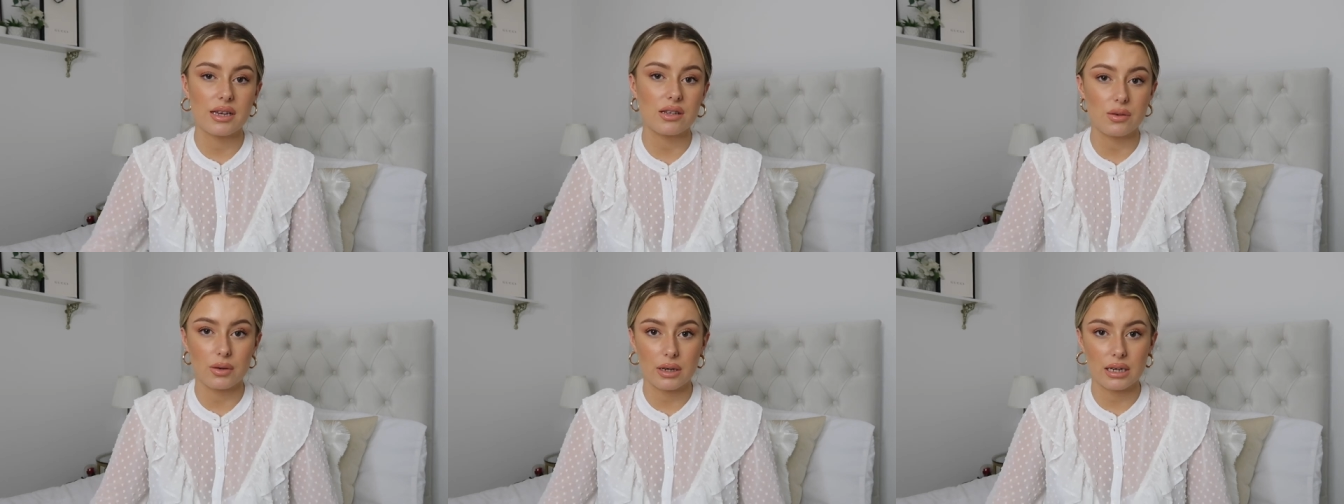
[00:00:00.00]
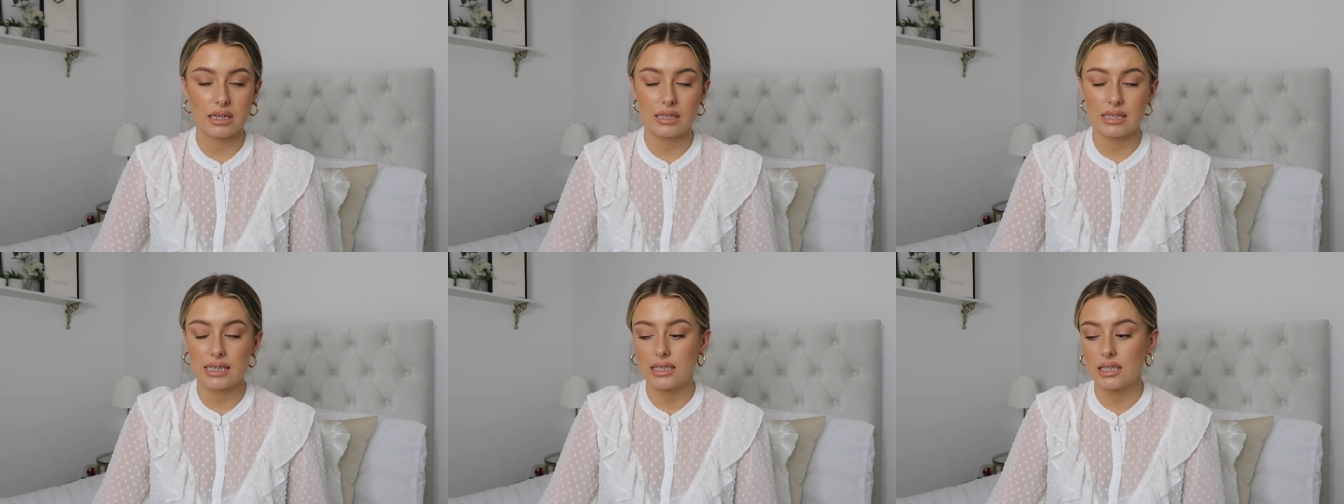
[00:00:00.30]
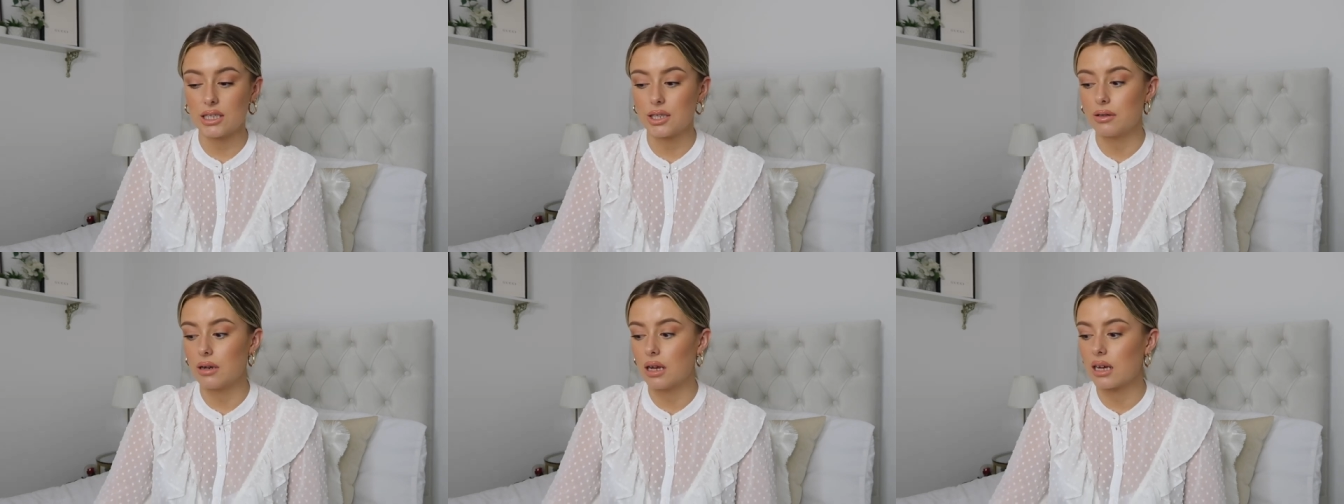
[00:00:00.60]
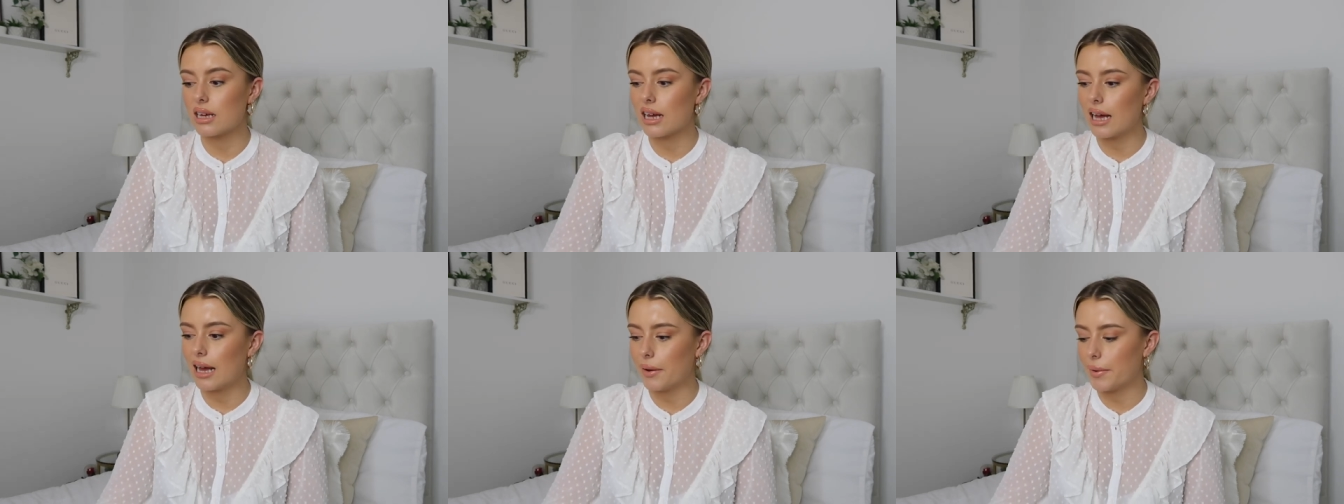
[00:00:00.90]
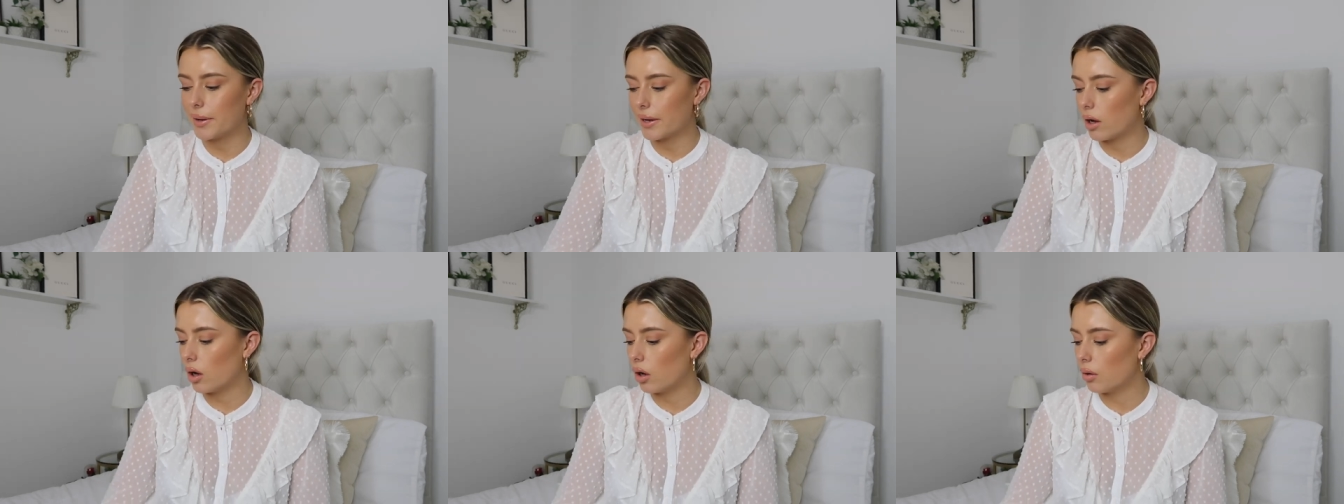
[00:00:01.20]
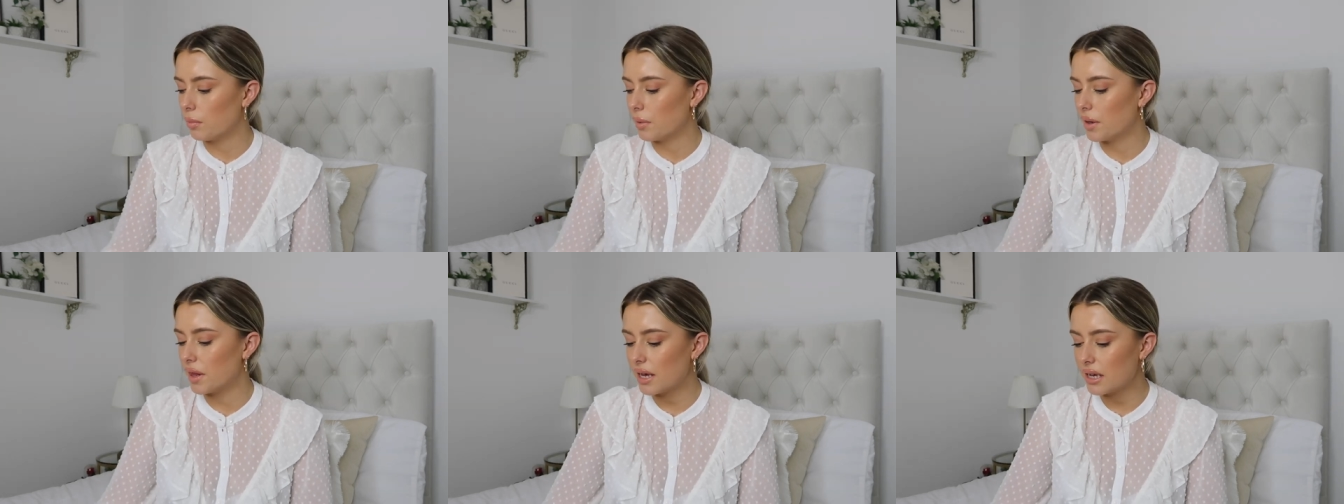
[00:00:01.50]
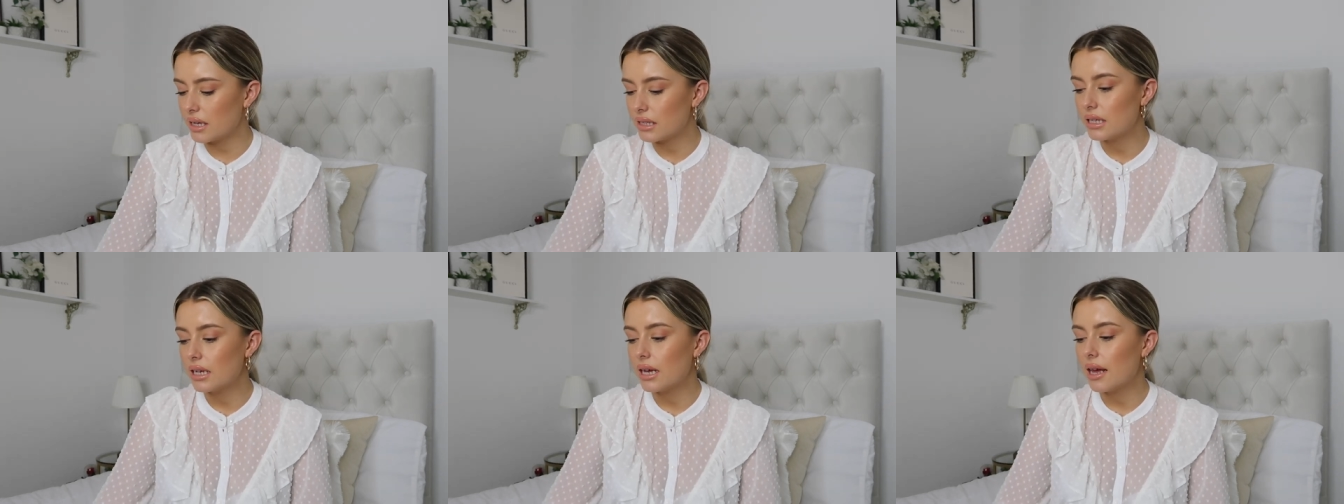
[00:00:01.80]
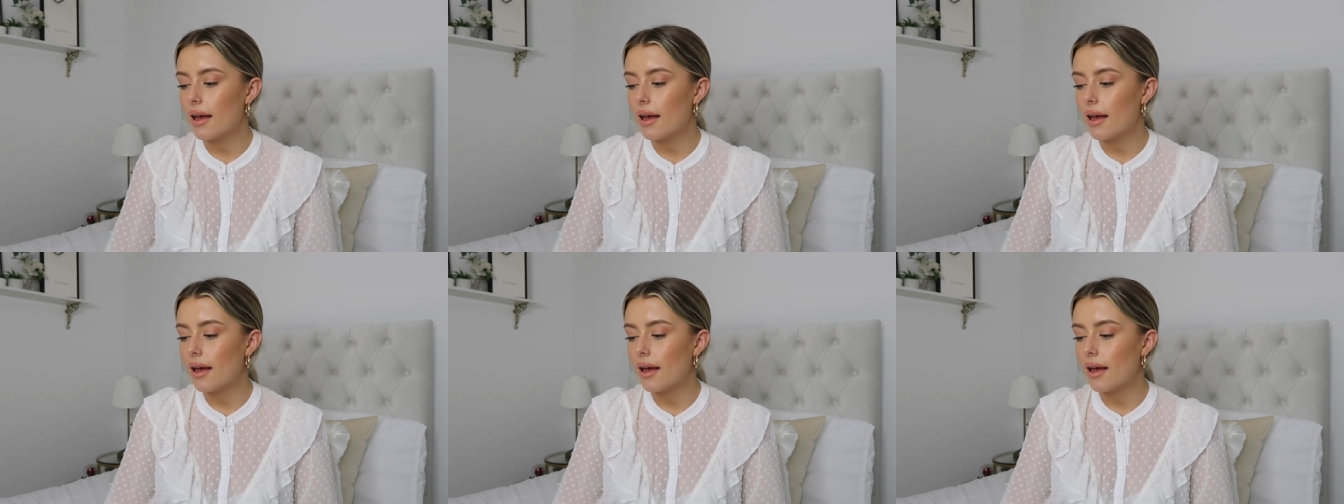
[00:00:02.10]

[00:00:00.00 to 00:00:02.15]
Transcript: so I can tell you like how I got on with it.